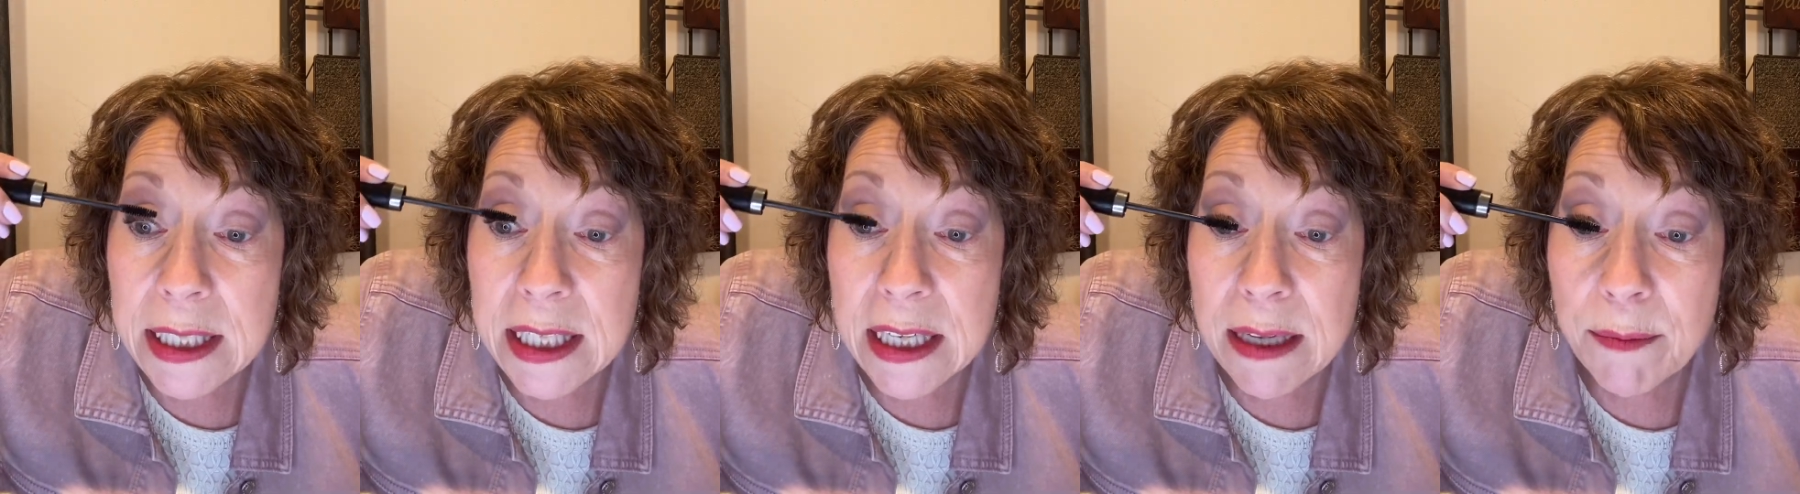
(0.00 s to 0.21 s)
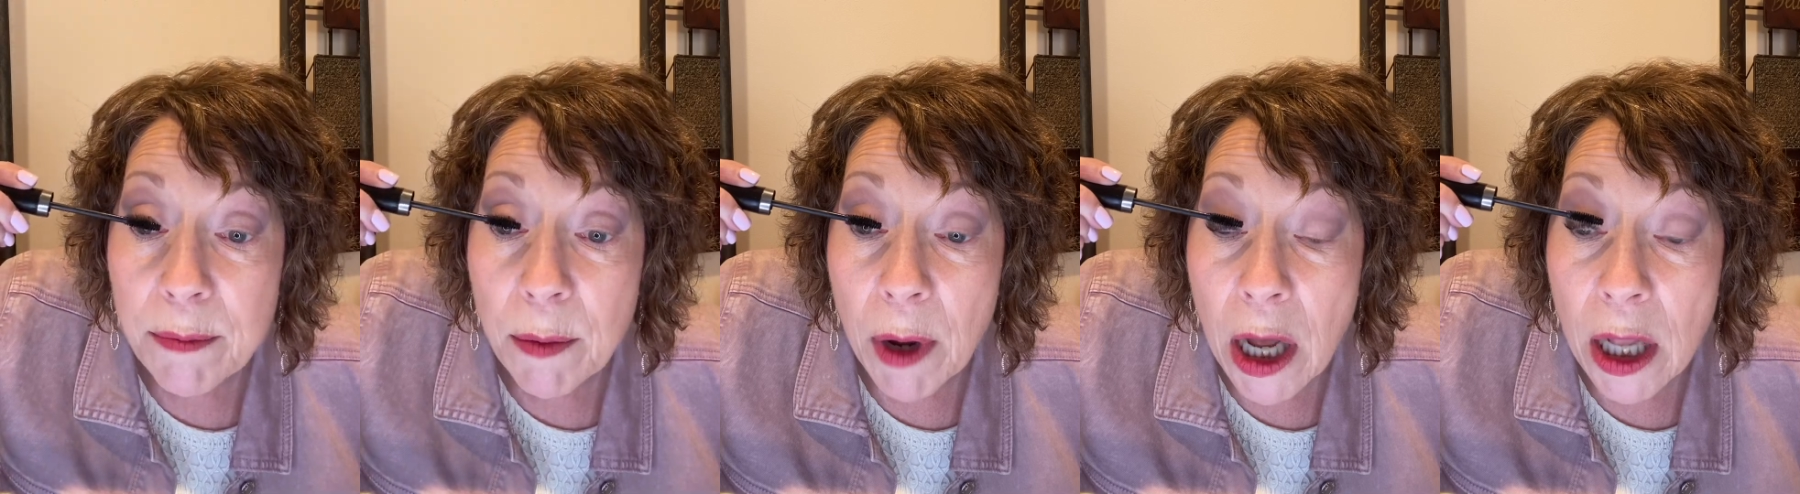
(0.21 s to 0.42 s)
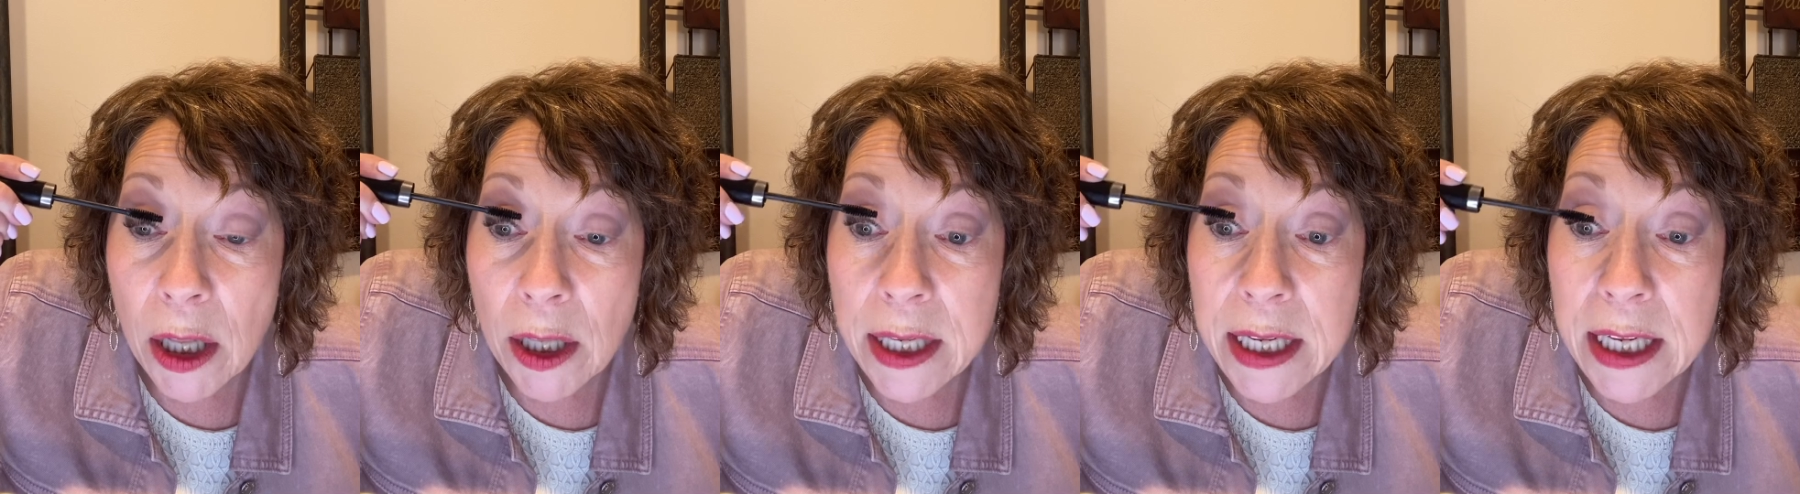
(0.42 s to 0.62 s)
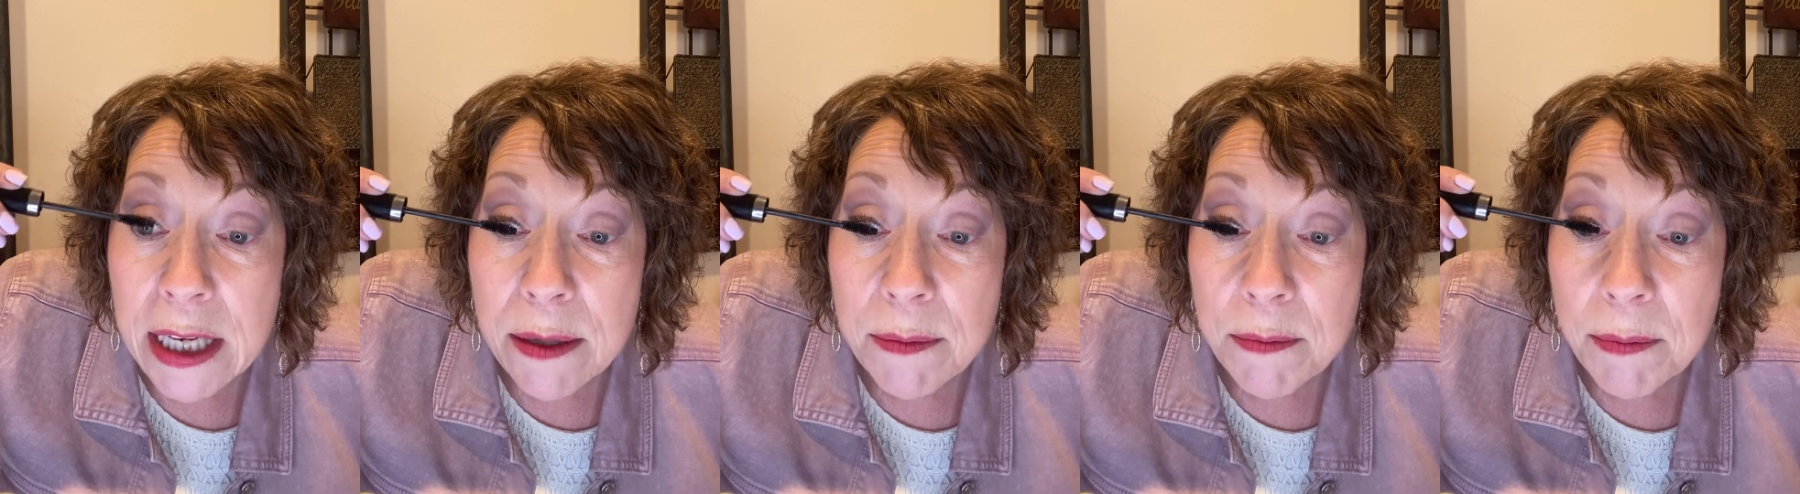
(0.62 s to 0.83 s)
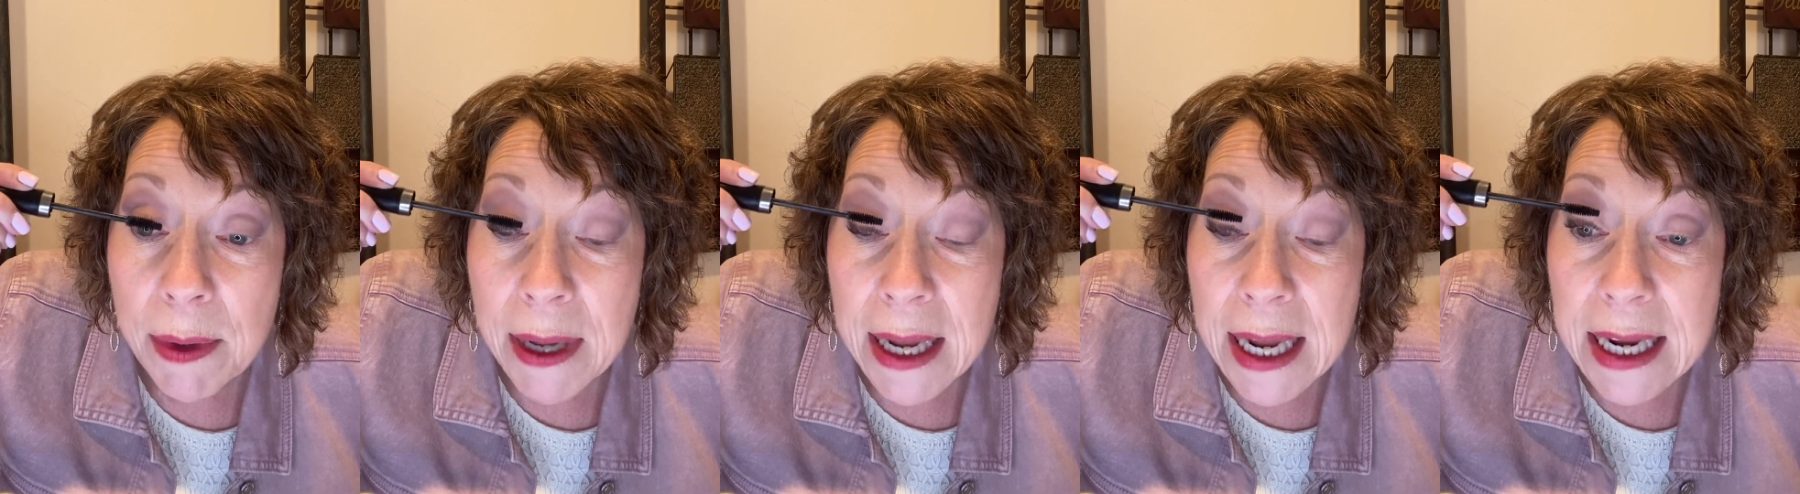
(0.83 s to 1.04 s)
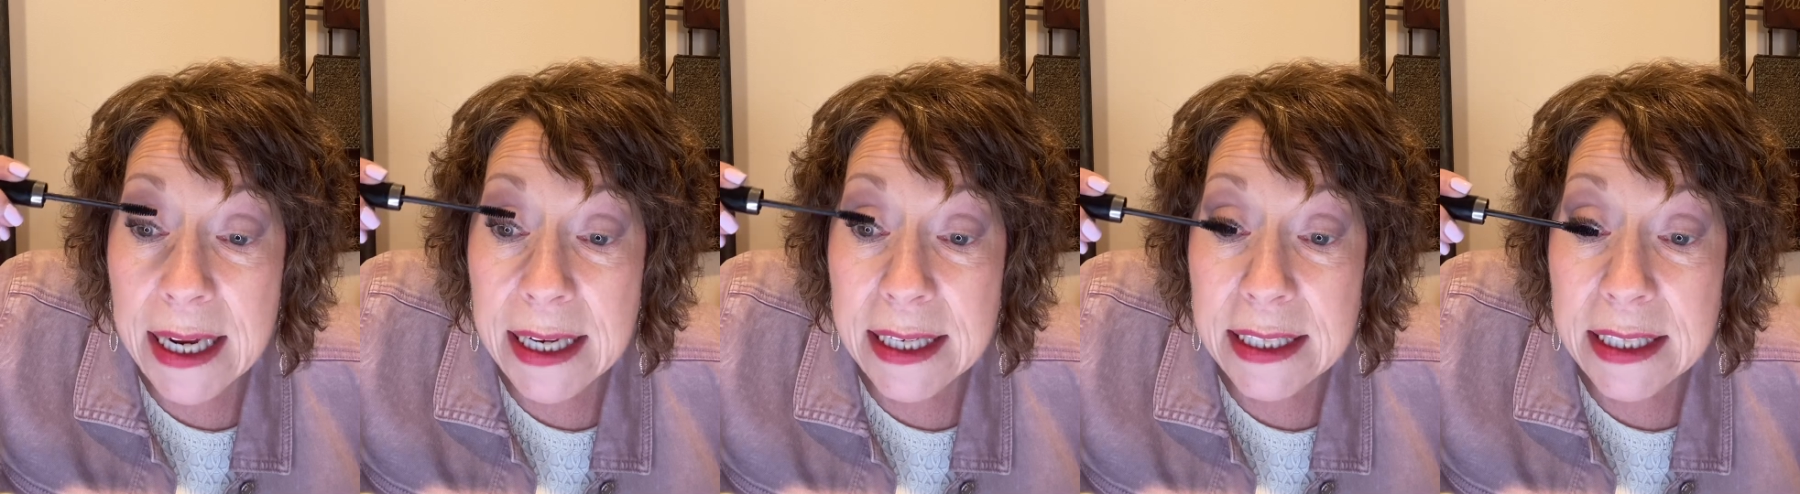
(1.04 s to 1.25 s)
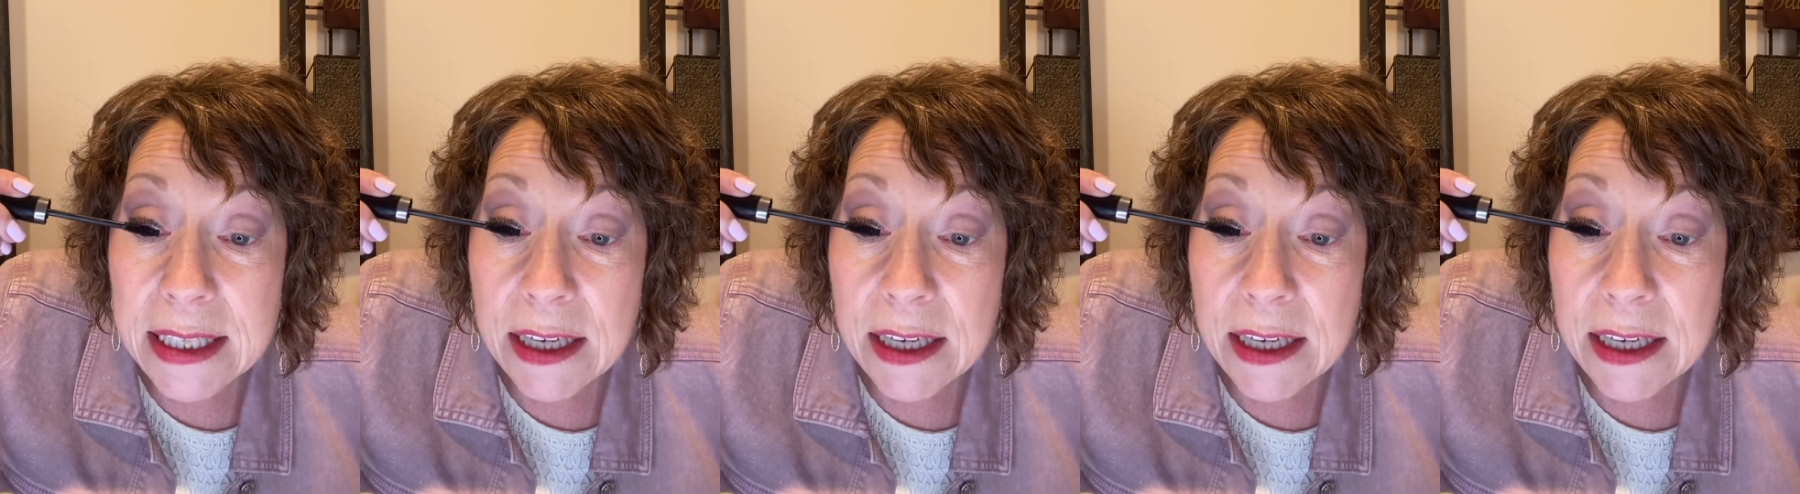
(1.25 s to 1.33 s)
emollient based,